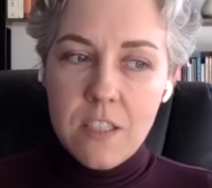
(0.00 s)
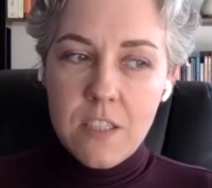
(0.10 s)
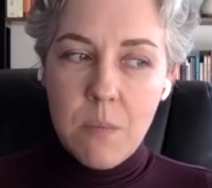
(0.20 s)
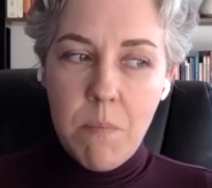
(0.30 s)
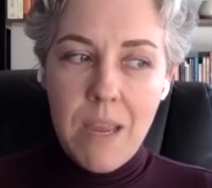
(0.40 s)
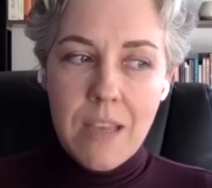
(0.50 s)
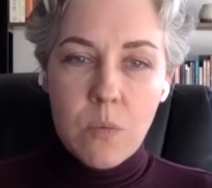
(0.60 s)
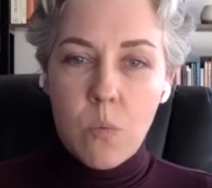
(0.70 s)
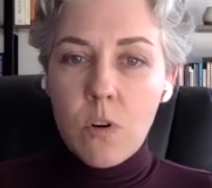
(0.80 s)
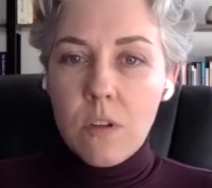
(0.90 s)
to make the
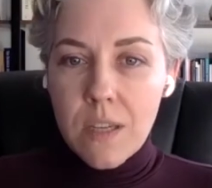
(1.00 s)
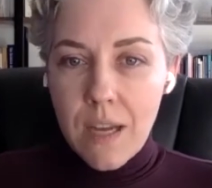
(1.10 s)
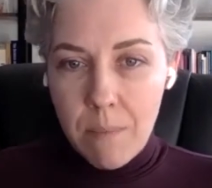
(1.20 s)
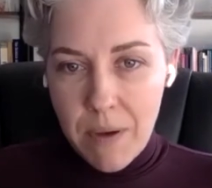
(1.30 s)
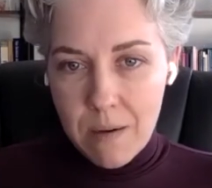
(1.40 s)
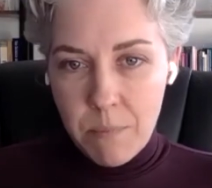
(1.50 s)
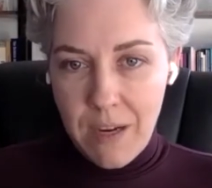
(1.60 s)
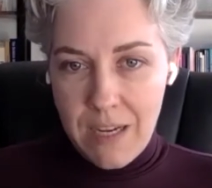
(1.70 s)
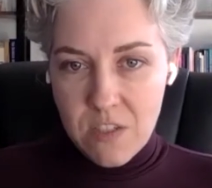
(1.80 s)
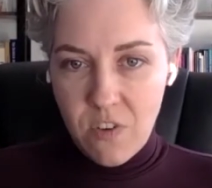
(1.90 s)
world a better
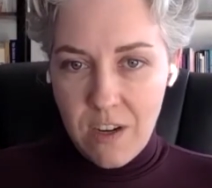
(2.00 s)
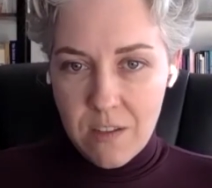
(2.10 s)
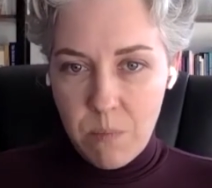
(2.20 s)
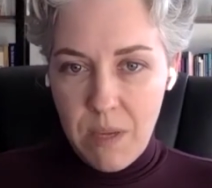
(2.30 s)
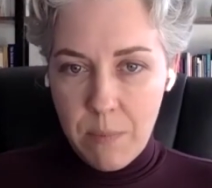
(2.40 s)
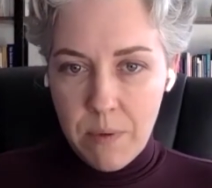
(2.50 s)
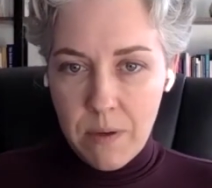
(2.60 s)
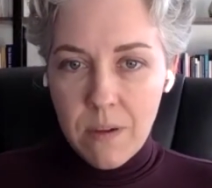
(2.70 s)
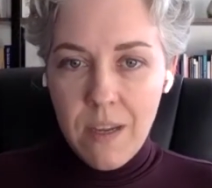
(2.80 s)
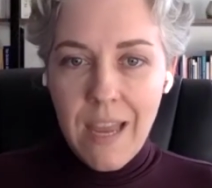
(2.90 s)
place for other people.